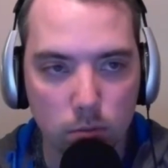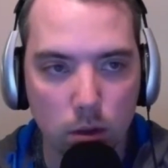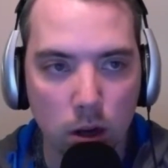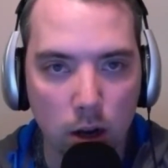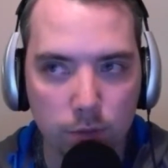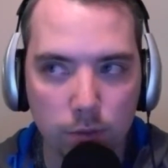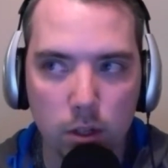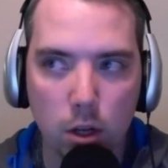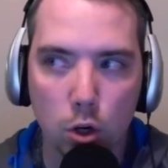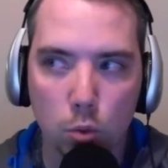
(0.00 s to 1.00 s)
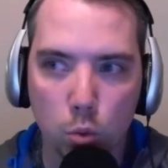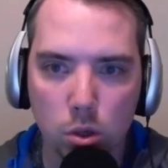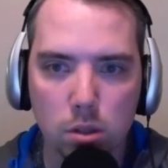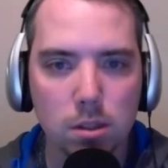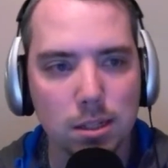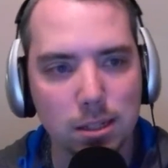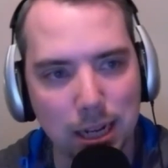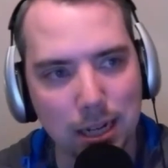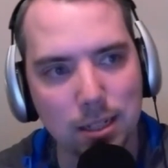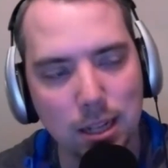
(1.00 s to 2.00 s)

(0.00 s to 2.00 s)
often are worse the second